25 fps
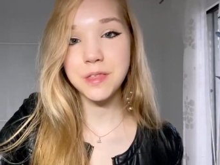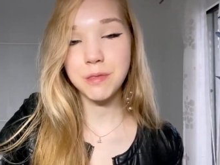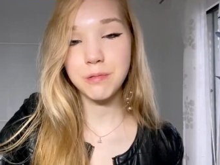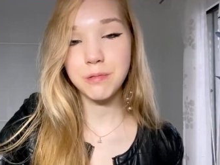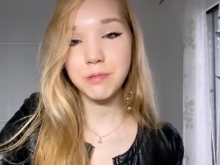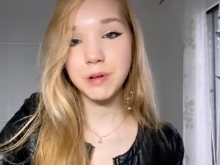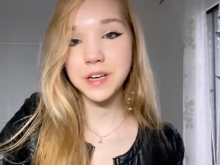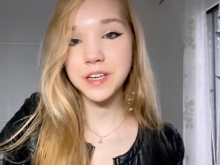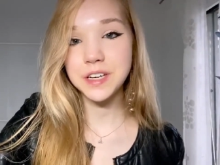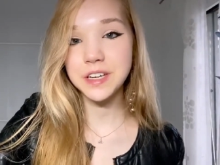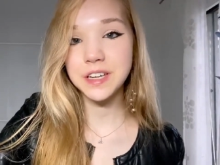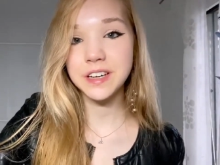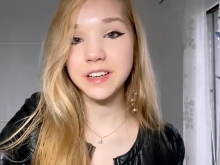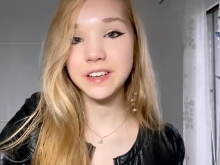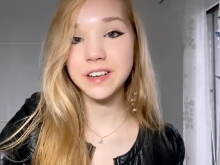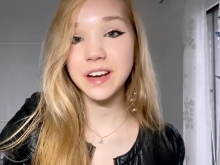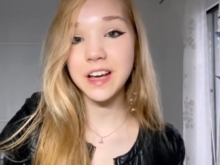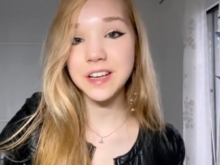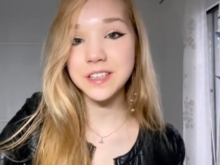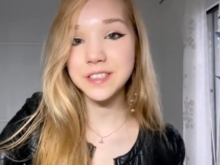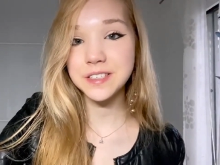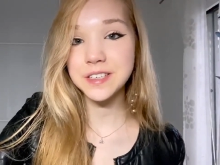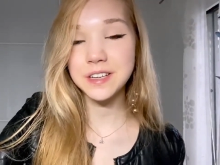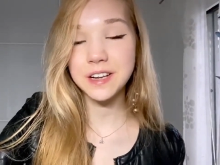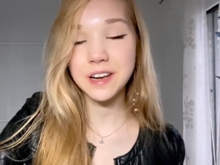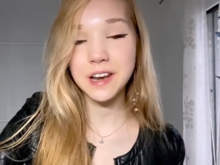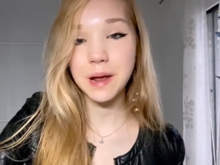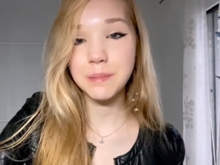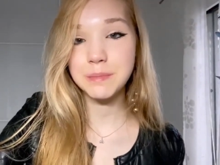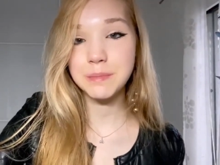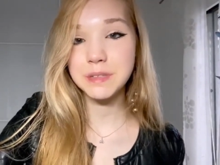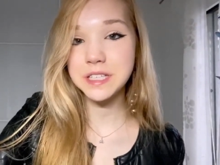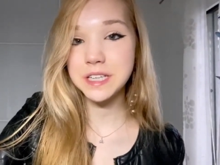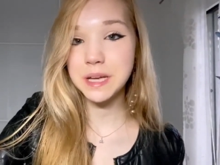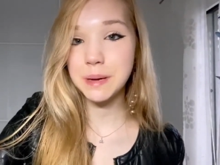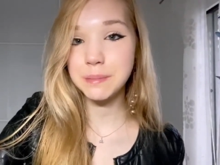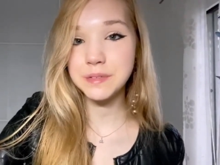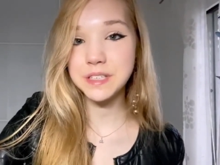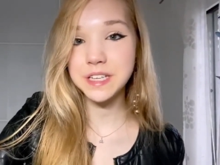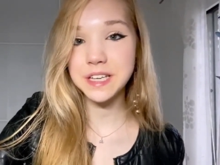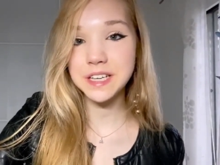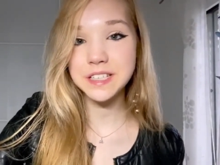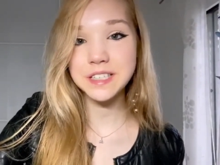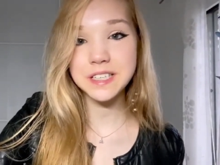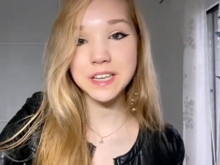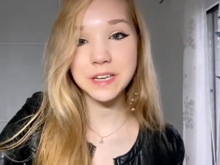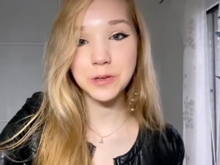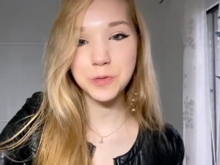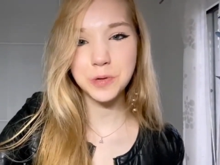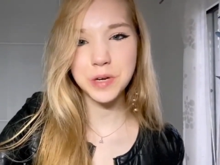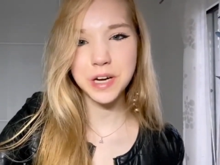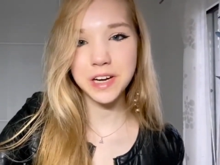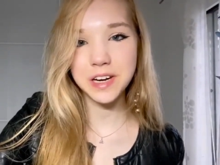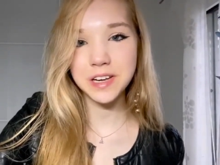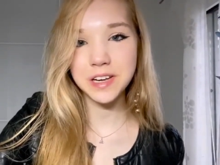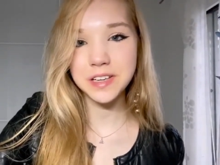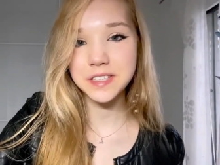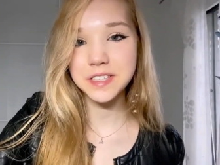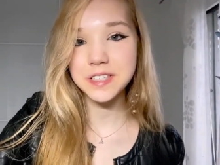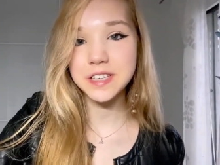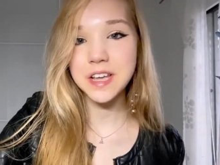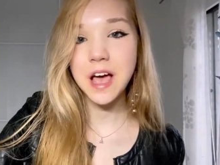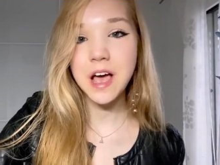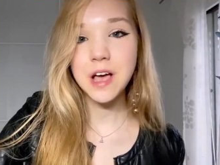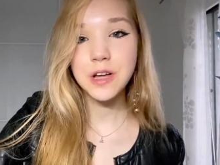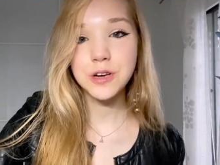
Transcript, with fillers: threatening us climate skeptics and realists